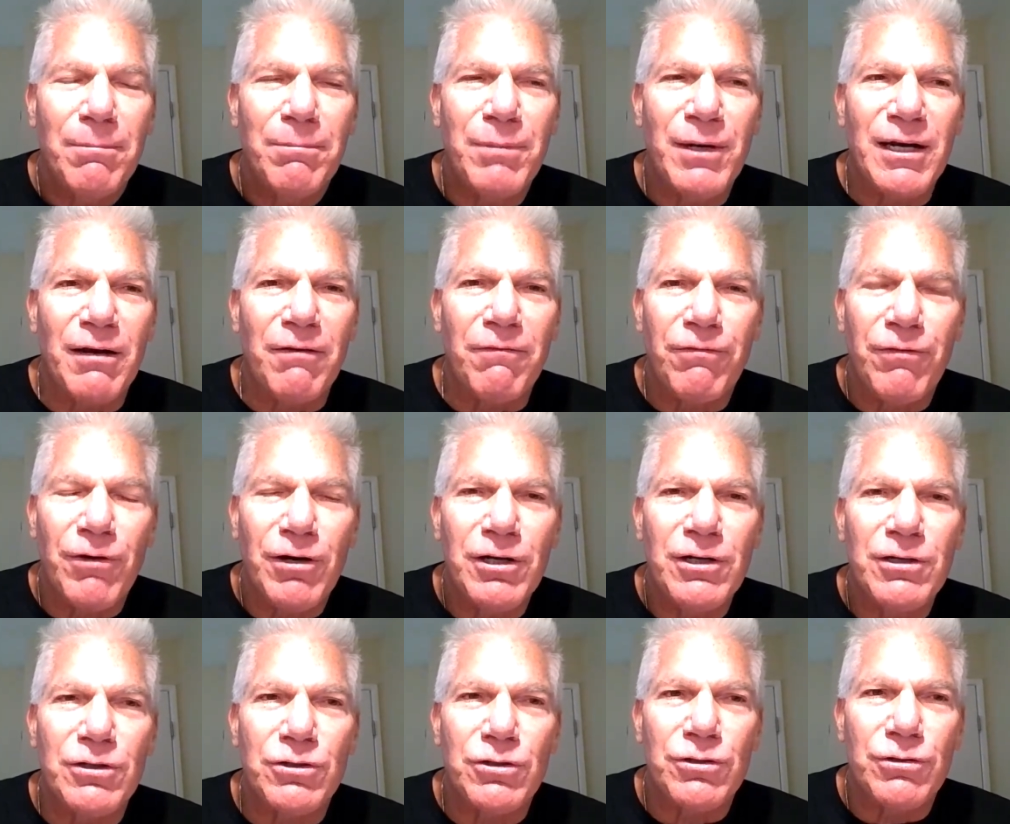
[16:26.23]
But in front of
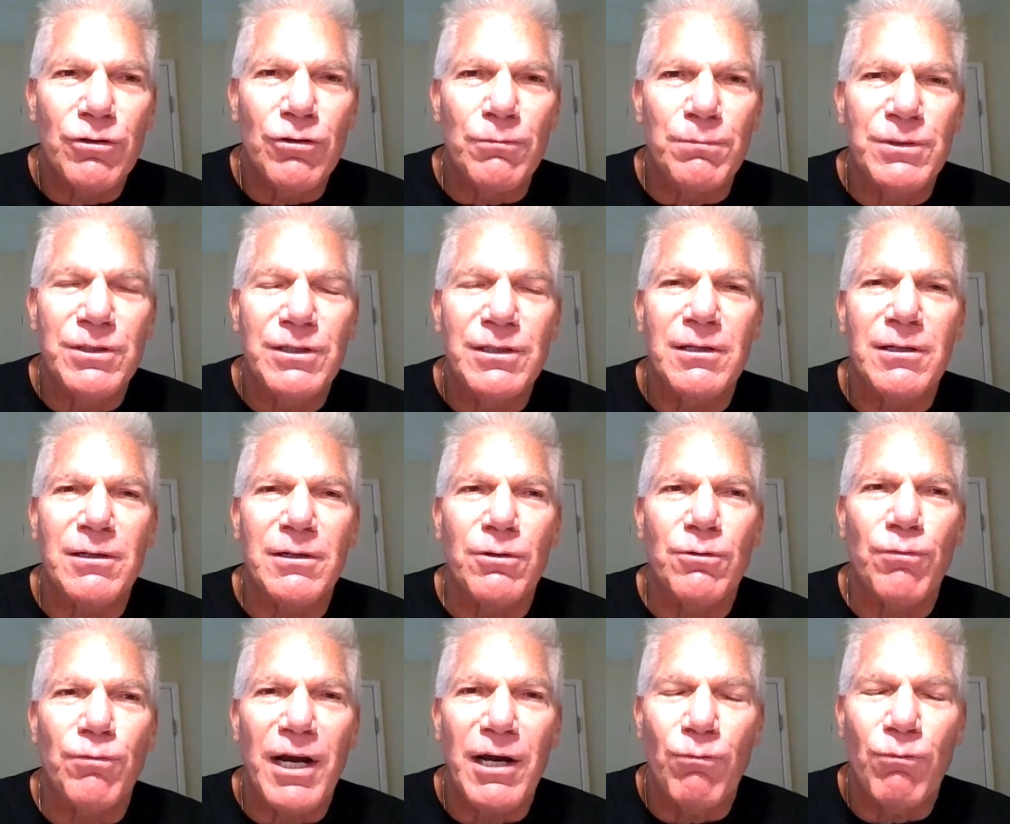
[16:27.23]
your troops, the
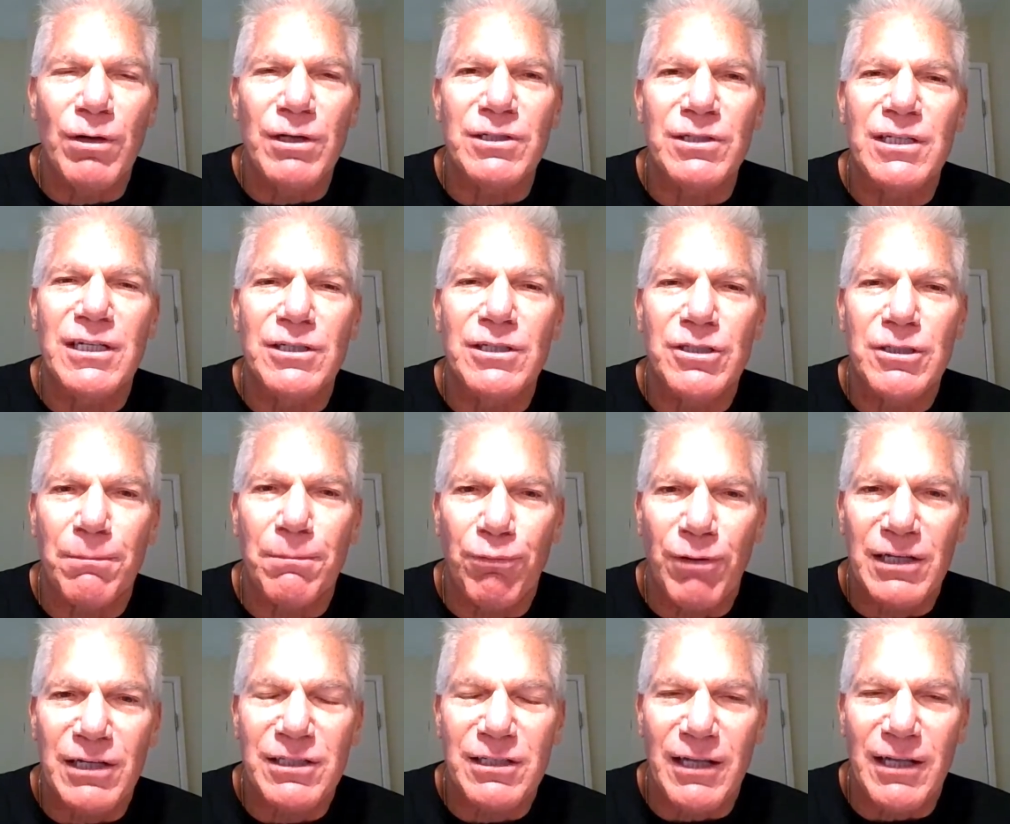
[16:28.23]
great ones can
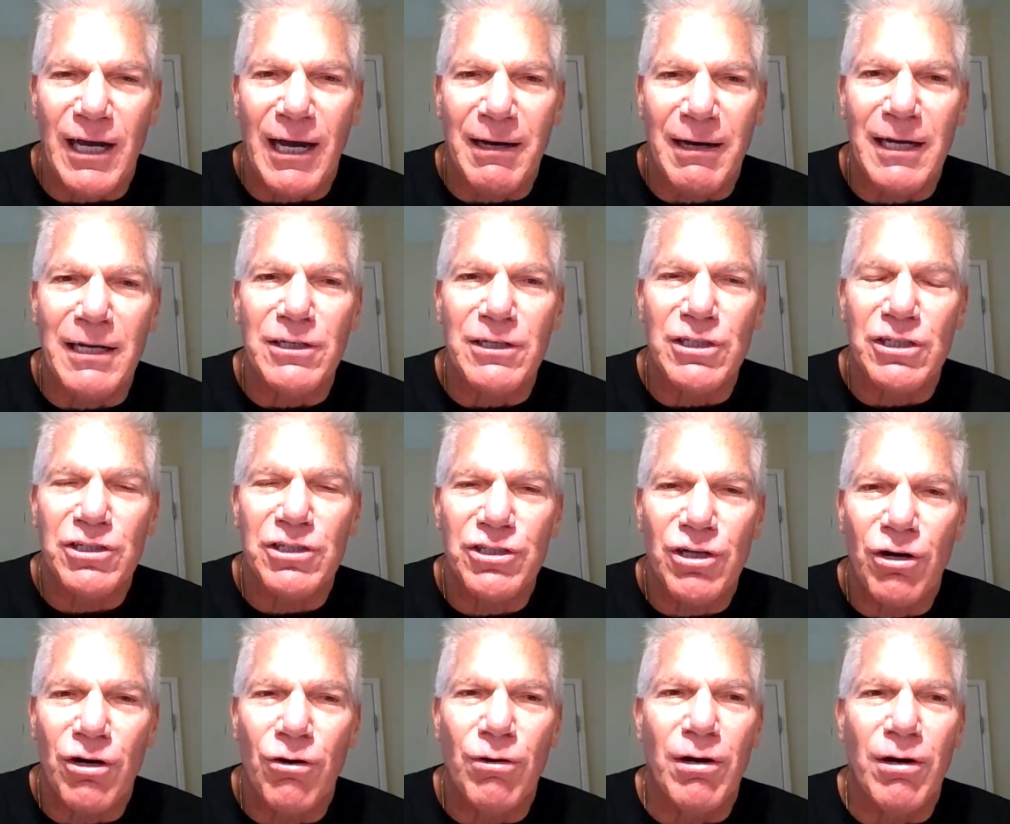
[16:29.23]
suppress that and just
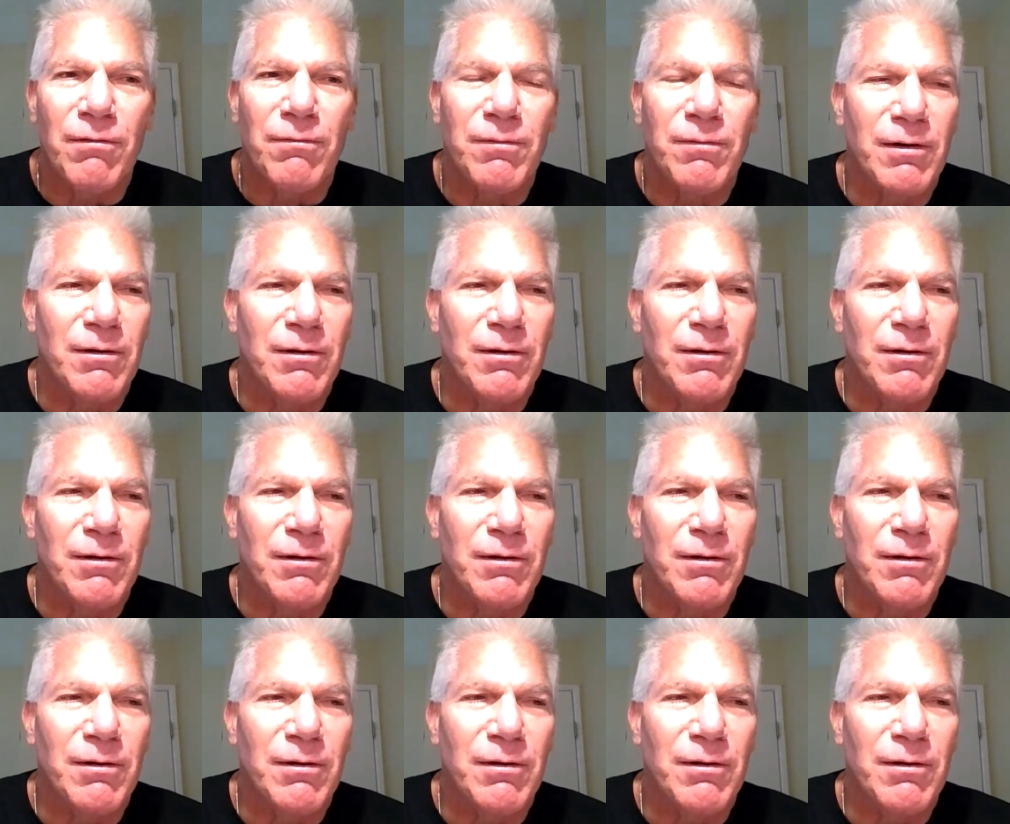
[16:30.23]
show